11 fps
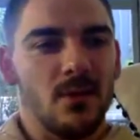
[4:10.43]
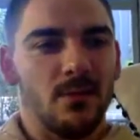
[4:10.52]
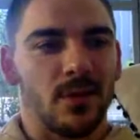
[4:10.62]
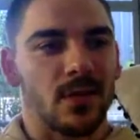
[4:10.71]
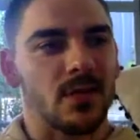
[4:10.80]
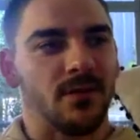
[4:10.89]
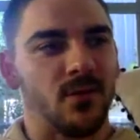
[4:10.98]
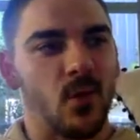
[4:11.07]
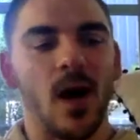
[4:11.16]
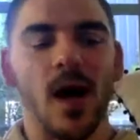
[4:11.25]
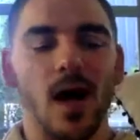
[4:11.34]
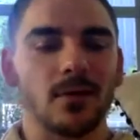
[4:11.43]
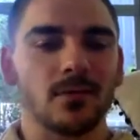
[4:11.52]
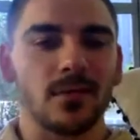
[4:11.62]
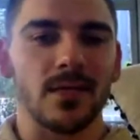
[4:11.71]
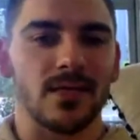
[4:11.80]
Because if you are
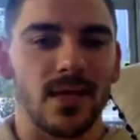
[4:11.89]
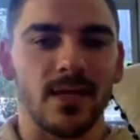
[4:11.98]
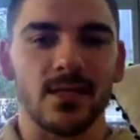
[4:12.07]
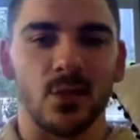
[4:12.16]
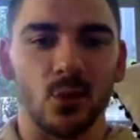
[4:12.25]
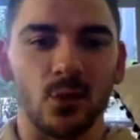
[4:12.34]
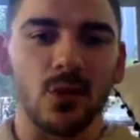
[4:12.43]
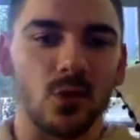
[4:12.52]
intending to look